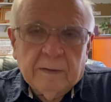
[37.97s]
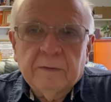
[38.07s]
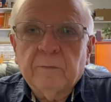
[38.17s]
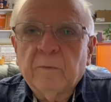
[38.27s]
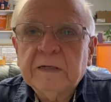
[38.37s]

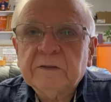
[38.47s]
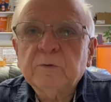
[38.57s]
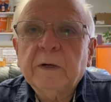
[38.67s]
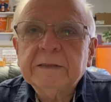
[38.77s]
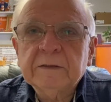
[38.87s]
the
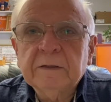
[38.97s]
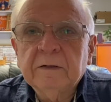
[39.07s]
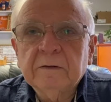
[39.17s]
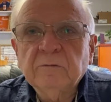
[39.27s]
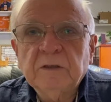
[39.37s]

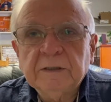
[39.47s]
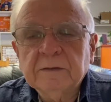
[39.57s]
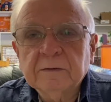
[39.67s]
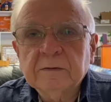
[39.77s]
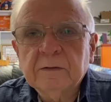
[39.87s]
resurrection of
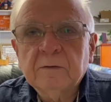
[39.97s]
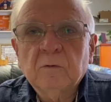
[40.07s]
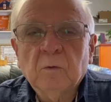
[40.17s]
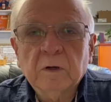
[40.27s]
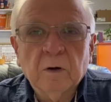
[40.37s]
Jesus.
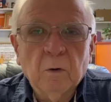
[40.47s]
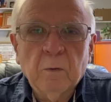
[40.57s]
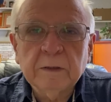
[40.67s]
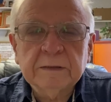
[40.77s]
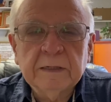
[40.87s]
What a
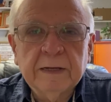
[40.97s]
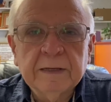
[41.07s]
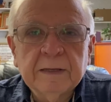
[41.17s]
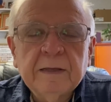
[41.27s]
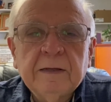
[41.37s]
glorious day.